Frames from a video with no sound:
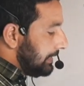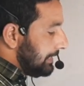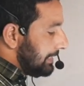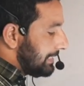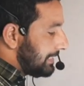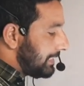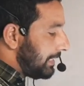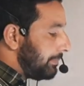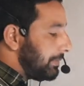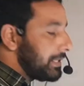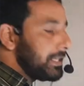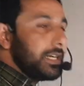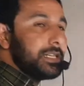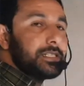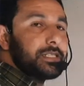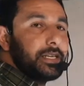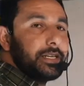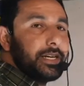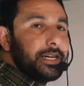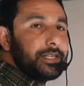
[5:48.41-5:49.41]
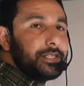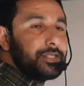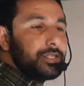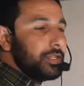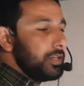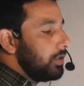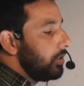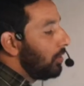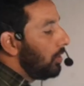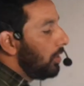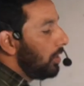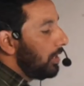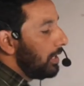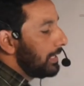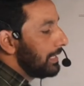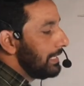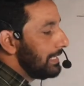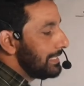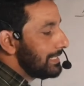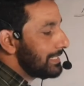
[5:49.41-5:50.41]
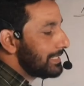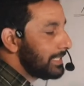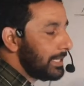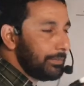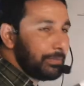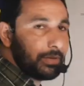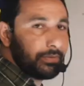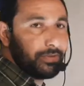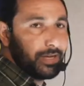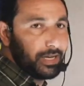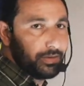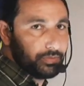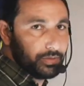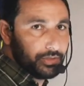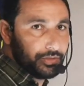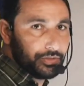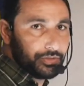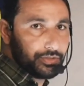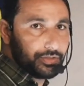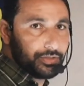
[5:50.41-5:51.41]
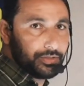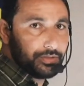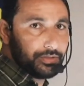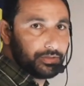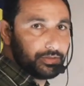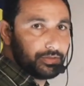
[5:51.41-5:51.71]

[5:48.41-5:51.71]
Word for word: semiconsonants or semivowels